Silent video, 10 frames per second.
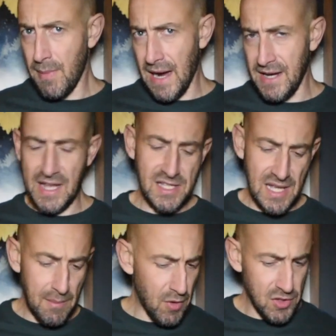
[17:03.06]
bindings,
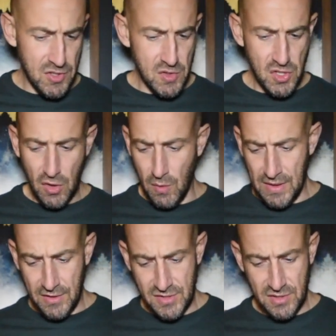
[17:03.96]
I'm not too sure
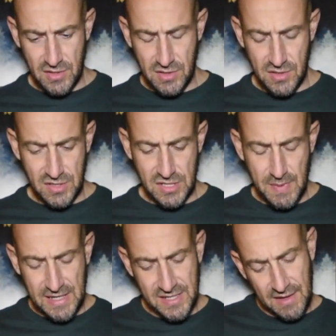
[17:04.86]
whether there's the
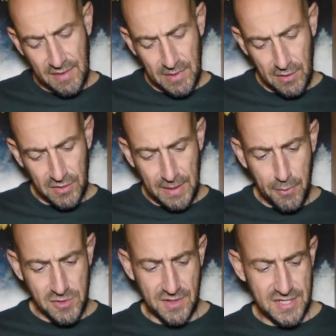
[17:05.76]
space because they have them little
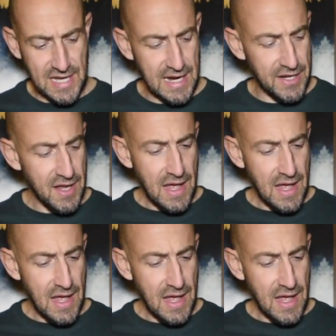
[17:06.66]
nipples on the side.